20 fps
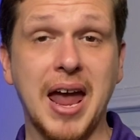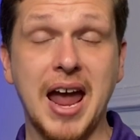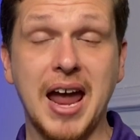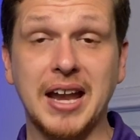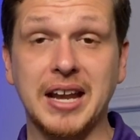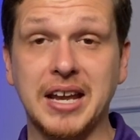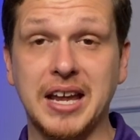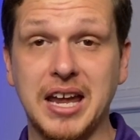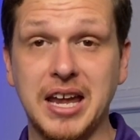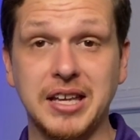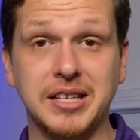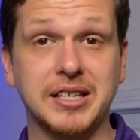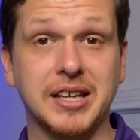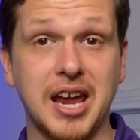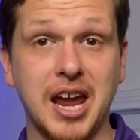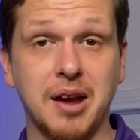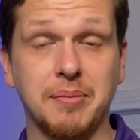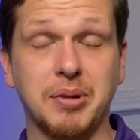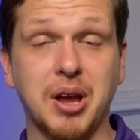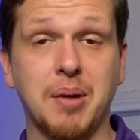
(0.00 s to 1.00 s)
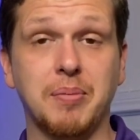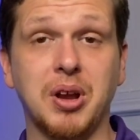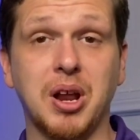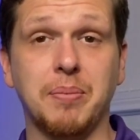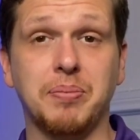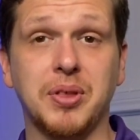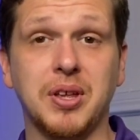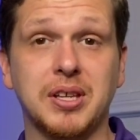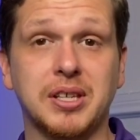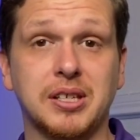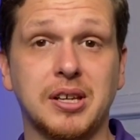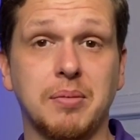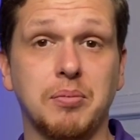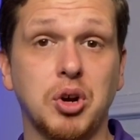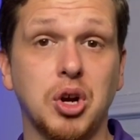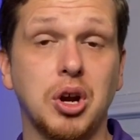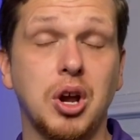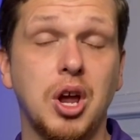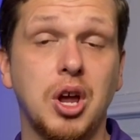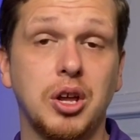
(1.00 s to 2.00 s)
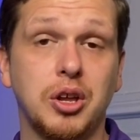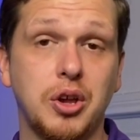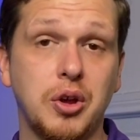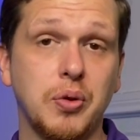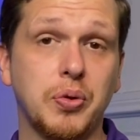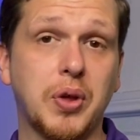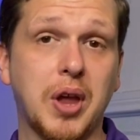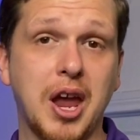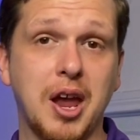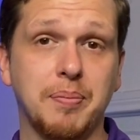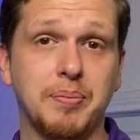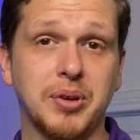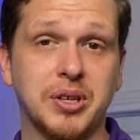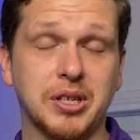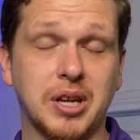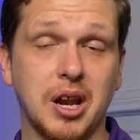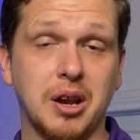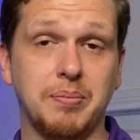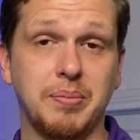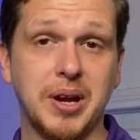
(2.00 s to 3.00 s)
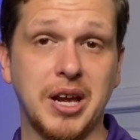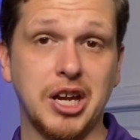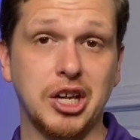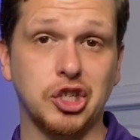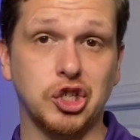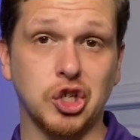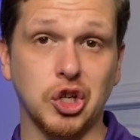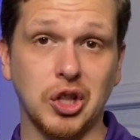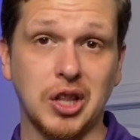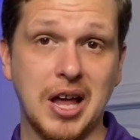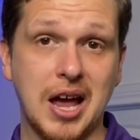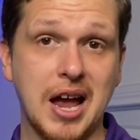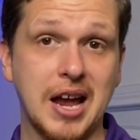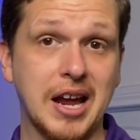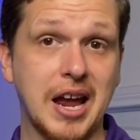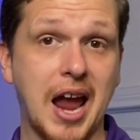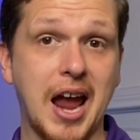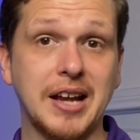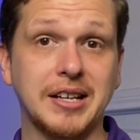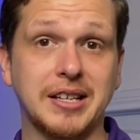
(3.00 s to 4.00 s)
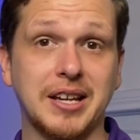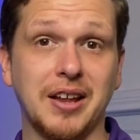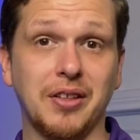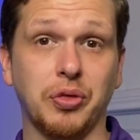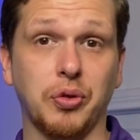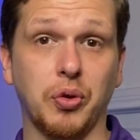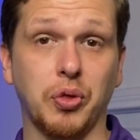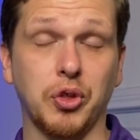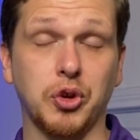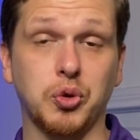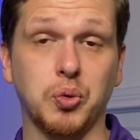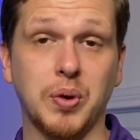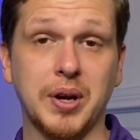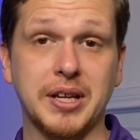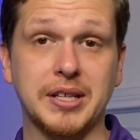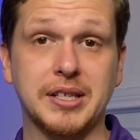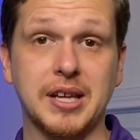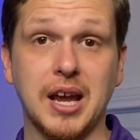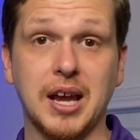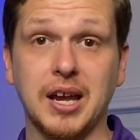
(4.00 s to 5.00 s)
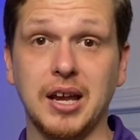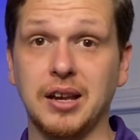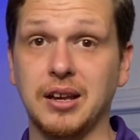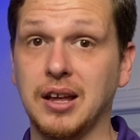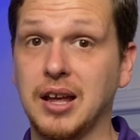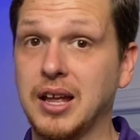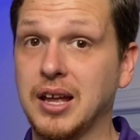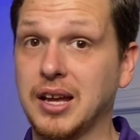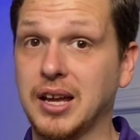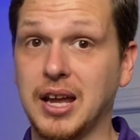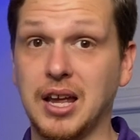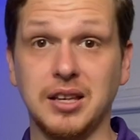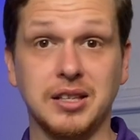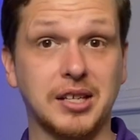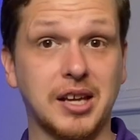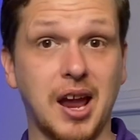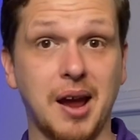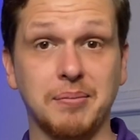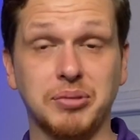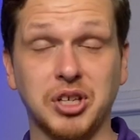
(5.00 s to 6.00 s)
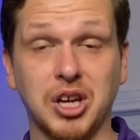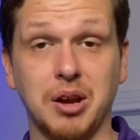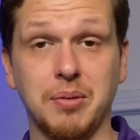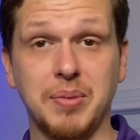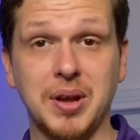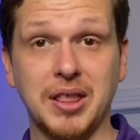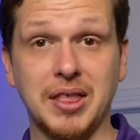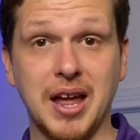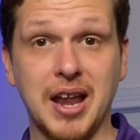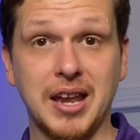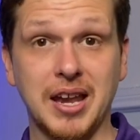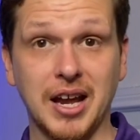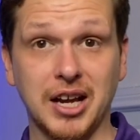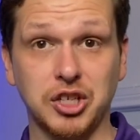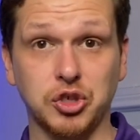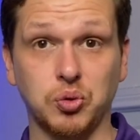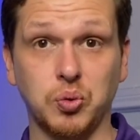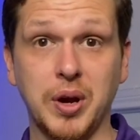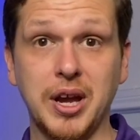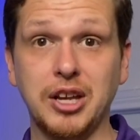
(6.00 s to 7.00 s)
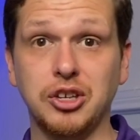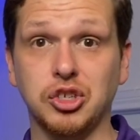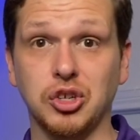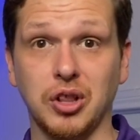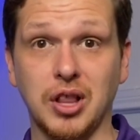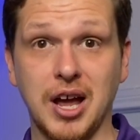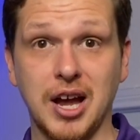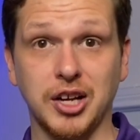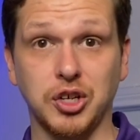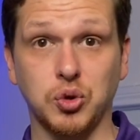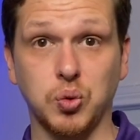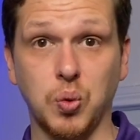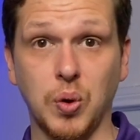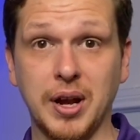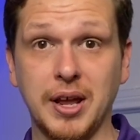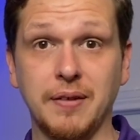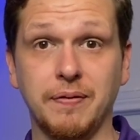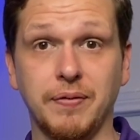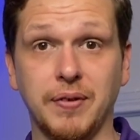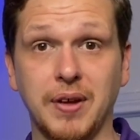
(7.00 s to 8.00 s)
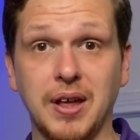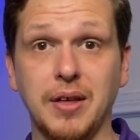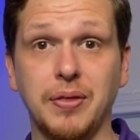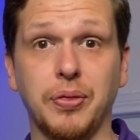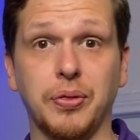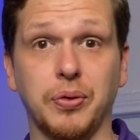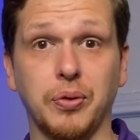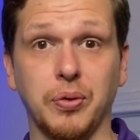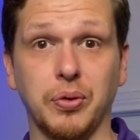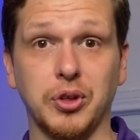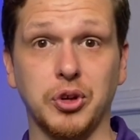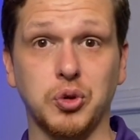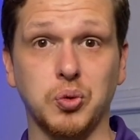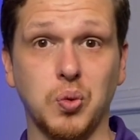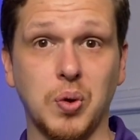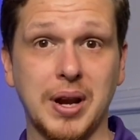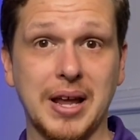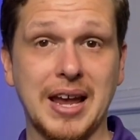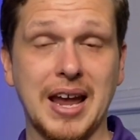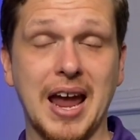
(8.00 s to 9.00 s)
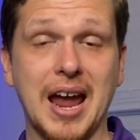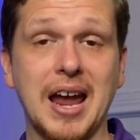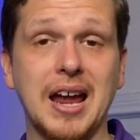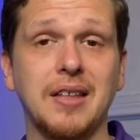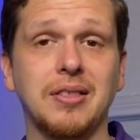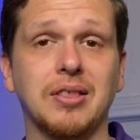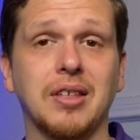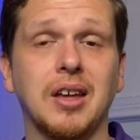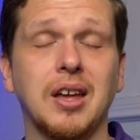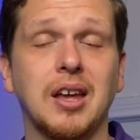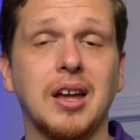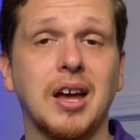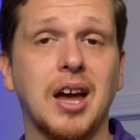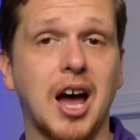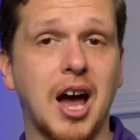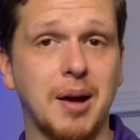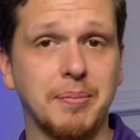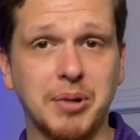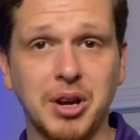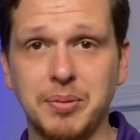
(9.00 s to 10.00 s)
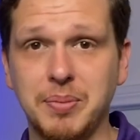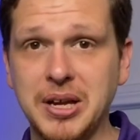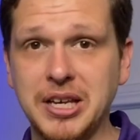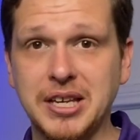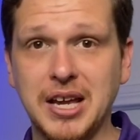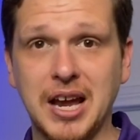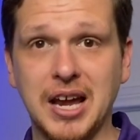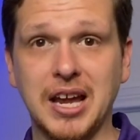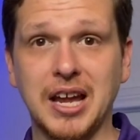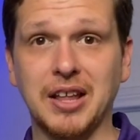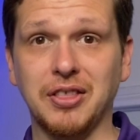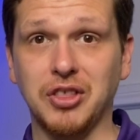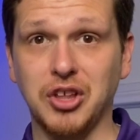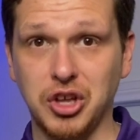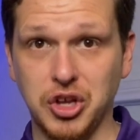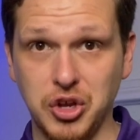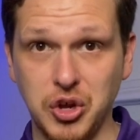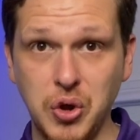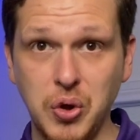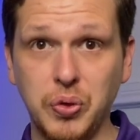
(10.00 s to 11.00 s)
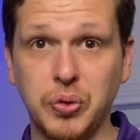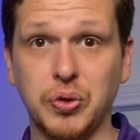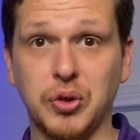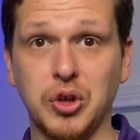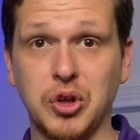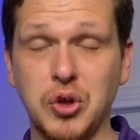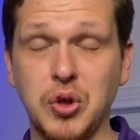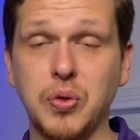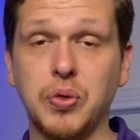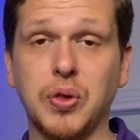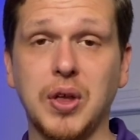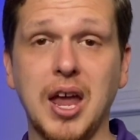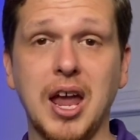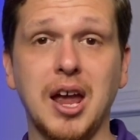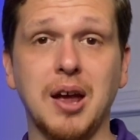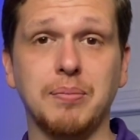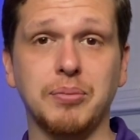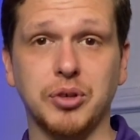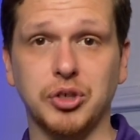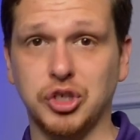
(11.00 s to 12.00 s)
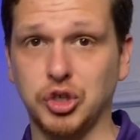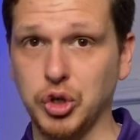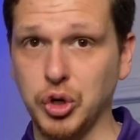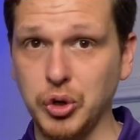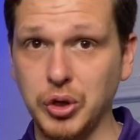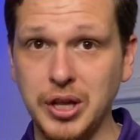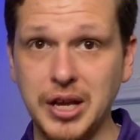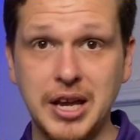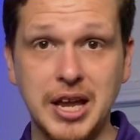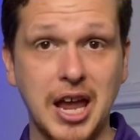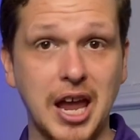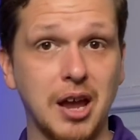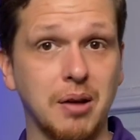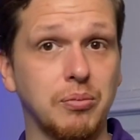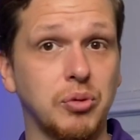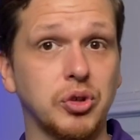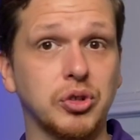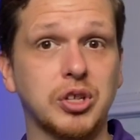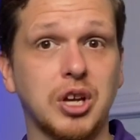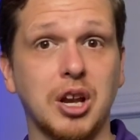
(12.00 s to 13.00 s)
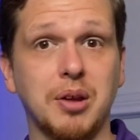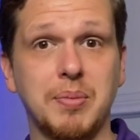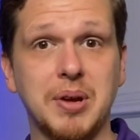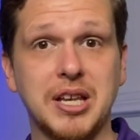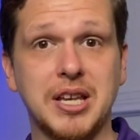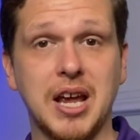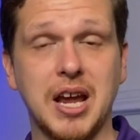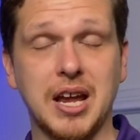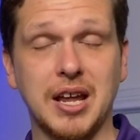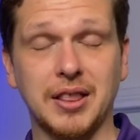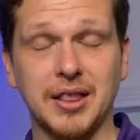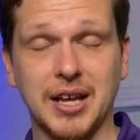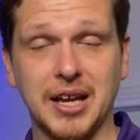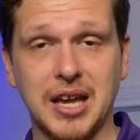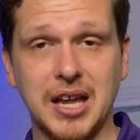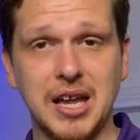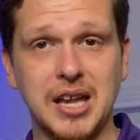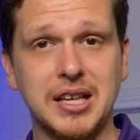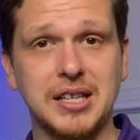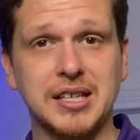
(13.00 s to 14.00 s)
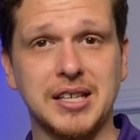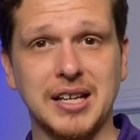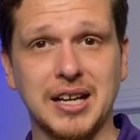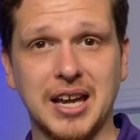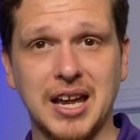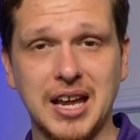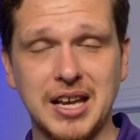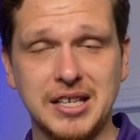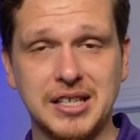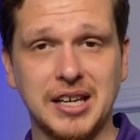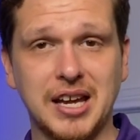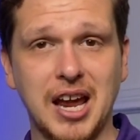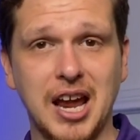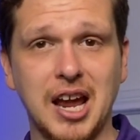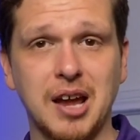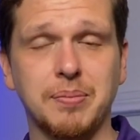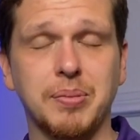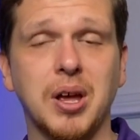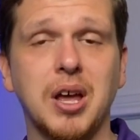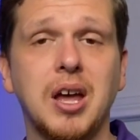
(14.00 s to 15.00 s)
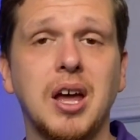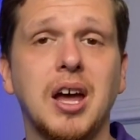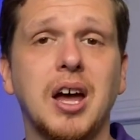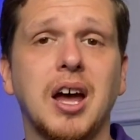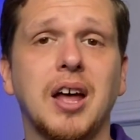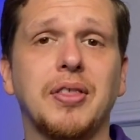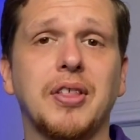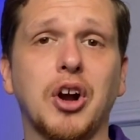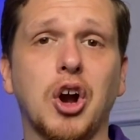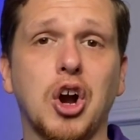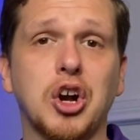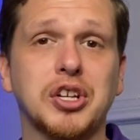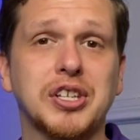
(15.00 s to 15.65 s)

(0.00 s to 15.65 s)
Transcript: and kids camp coming up this summer. Youth camp is going to be July 18th through the 22nd. Kids camp is going to be that next week, July 25th through the 28th. I'm going to be taking the youth to youth camp. Julie Campbell's going to be taking the kids to kids camp. There are